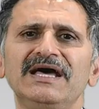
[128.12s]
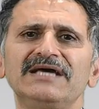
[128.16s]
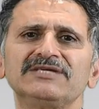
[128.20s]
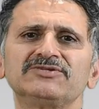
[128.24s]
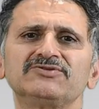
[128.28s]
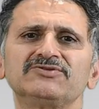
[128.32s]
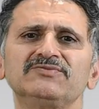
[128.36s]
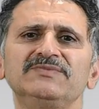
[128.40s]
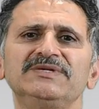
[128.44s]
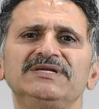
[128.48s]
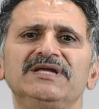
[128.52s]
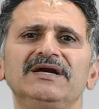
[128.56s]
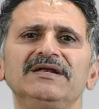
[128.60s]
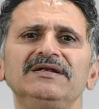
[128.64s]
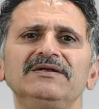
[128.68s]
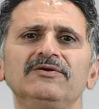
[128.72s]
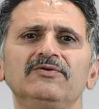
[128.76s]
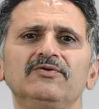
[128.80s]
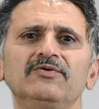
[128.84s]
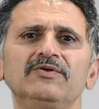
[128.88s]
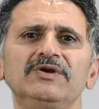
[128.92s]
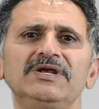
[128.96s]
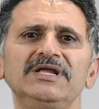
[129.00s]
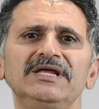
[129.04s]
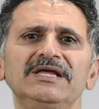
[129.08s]
has to be done
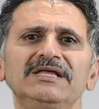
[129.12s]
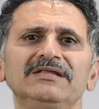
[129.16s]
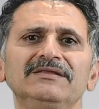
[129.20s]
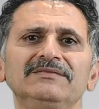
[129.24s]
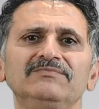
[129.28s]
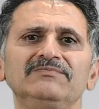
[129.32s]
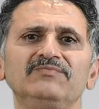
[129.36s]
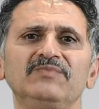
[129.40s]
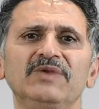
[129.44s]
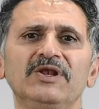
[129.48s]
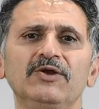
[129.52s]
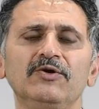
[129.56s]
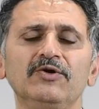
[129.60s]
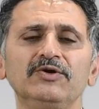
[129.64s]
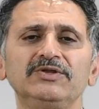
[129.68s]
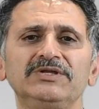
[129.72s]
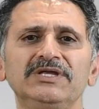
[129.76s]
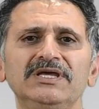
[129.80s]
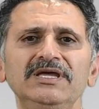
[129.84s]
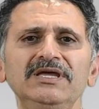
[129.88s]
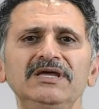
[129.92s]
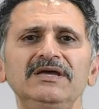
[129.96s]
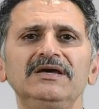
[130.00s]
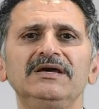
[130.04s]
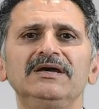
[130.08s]
only below
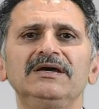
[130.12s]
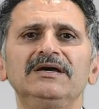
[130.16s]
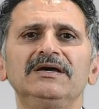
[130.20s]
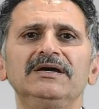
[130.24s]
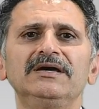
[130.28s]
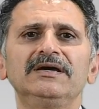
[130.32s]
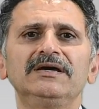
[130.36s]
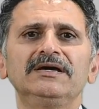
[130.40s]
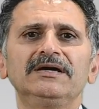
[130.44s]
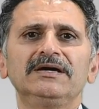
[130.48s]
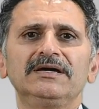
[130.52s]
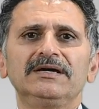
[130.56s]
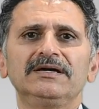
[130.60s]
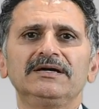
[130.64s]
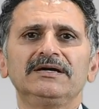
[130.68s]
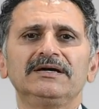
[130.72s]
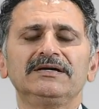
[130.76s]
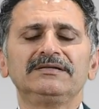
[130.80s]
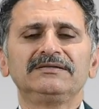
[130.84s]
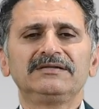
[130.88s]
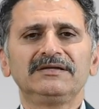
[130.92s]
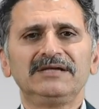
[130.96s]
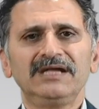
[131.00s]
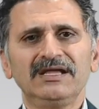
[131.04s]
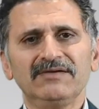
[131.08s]
the
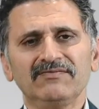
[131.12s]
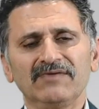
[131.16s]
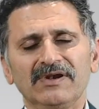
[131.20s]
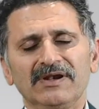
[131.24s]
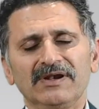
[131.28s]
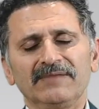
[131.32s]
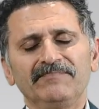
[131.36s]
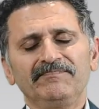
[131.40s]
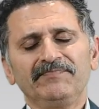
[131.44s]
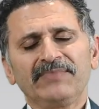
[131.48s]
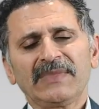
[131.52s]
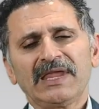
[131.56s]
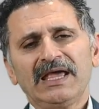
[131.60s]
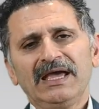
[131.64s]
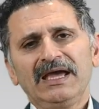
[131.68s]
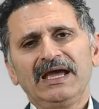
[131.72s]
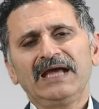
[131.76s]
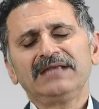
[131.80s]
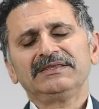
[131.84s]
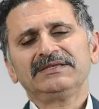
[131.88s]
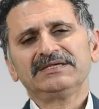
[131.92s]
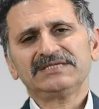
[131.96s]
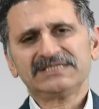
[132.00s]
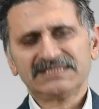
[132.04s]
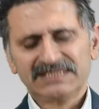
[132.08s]
navel,
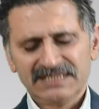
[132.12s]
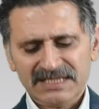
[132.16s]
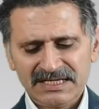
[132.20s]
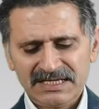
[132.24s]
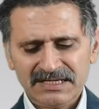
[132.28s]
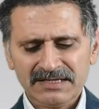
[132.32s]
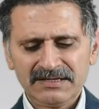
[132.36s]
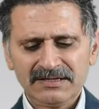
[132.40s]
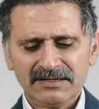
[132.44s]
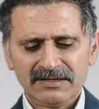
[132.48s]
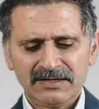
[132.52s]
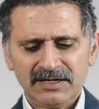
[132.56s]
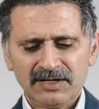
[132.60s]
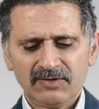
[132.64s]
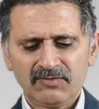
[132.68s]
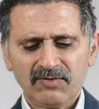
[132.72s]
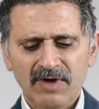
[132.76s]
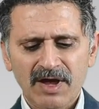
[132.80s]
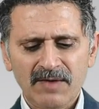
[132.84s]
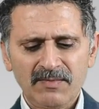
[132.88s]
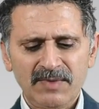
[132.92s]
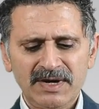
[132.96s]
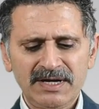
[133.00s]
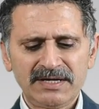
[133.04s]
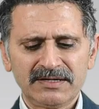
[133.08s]
and the skin
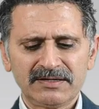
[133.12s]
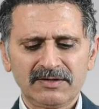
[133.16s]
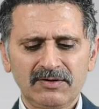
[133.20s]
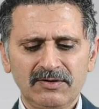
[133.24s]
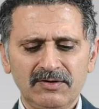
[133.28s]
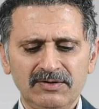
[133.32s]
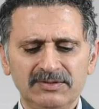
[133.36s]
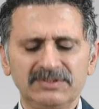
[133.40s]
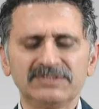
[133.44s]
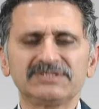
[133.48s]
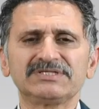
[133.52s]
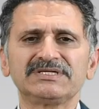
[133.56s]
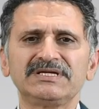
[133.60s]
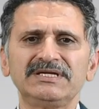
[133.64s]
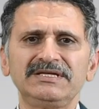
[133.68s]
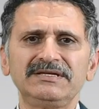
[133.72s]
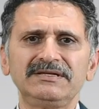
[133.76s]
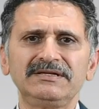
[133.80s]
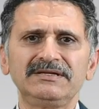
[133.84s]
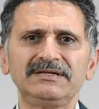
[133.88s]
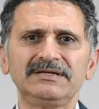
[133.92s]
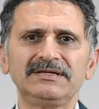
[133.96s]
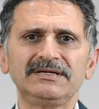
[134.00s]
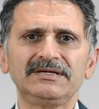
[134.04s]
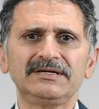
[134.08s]
requirement, or the
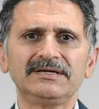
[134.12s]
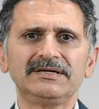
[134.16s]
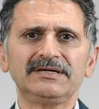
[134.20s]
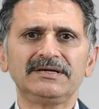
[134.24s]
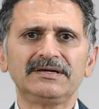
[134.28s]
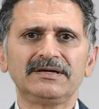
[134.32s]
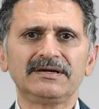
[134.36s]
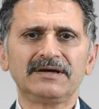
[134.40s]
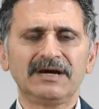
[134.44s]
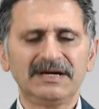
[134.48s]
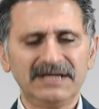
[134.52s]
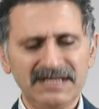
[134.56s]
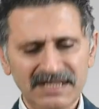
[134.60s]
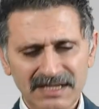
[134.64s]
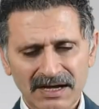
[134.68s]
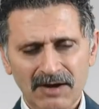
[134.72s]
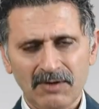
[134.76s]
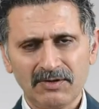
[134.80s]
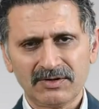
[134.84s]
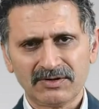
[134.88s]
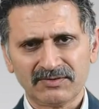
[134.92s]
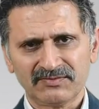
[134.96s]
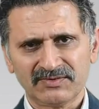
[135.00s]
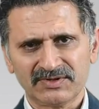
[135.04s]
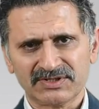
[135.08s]
skin cutting
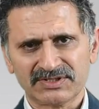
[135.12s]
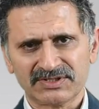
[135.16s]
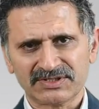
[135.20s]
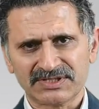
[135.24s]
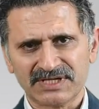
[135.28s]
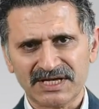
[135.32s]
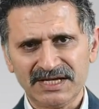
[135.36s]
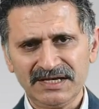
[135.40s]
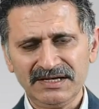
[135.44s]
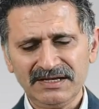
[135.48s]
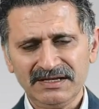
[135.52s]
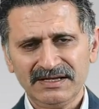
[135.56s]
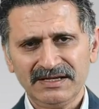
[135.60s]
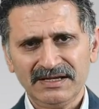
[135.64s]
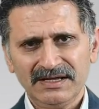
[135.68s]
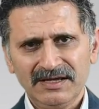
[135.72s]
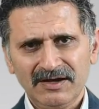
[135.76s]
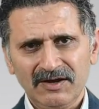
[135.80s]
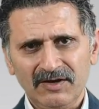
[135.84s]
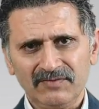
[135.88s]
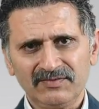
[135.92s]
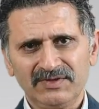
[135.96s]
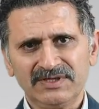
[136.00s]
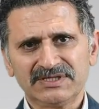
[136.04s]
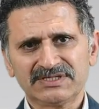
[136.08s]
out of the skin
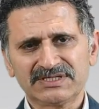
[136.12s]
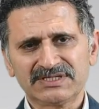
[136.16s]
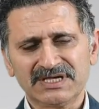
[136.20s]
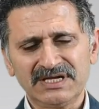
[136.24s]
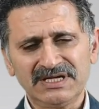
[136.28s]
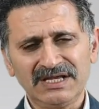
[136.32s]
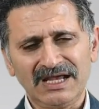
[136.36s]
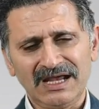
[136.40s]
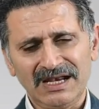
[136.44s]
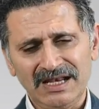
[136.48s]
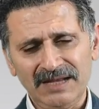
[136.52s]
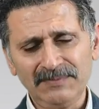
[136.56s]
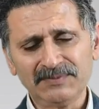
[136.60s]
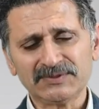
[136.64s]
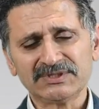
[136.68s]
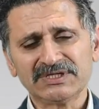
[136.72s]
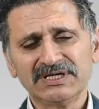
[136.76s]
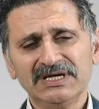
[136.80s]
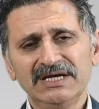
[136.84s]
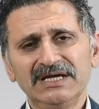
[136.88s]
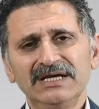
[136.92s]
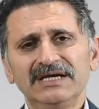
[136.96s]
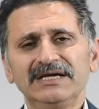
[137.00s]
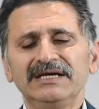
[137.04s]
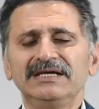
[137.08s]
ellipse
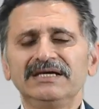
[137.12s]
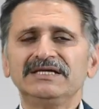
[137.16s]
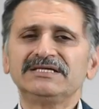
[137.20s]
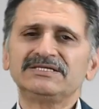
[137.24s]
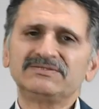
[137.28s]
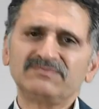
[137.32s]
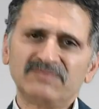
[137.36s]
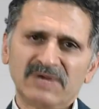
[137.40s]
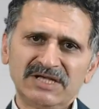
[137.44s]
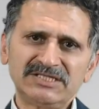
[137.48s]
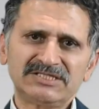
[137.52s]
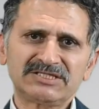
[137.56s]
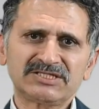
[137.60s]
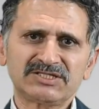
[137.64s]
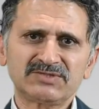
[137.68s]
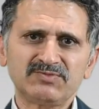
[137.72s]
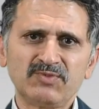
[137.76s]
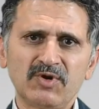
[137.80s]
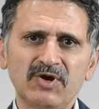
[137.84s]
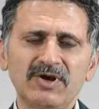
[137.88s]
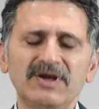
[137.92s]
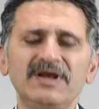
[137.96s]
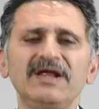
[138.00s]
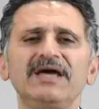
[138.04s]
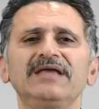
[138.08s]
is much
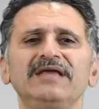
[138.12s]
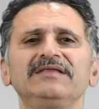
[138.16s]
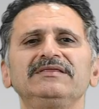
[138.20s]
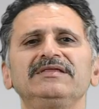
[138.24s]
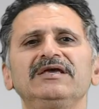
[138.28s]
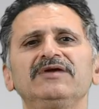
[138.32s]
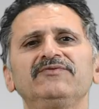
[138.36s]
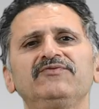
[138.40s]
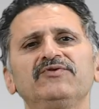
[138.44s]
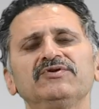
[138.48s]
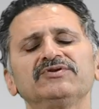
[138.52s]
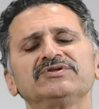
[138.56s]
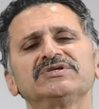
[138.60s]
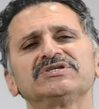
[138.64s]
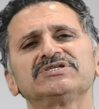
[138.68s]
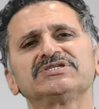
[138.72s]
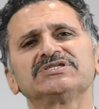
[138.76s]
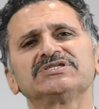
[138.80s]
smaller, and therefore the